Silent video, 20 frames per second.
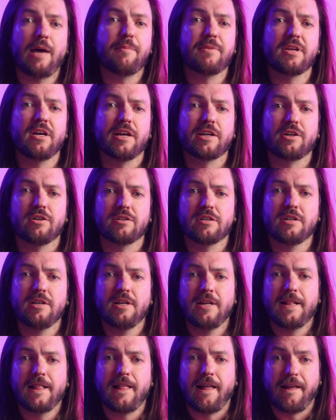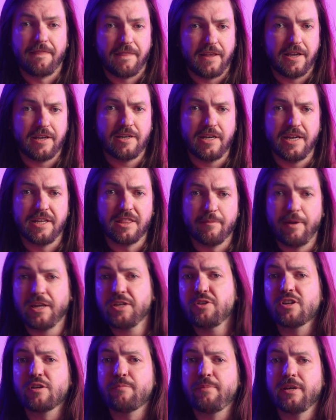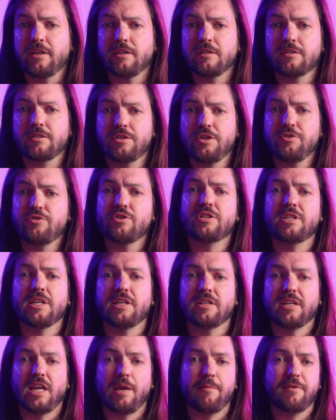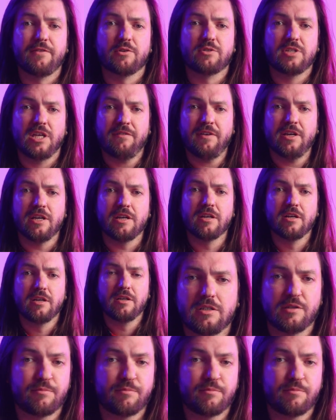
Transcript: Tap the icon, and then in the menu that appears, you should see the name of your TV.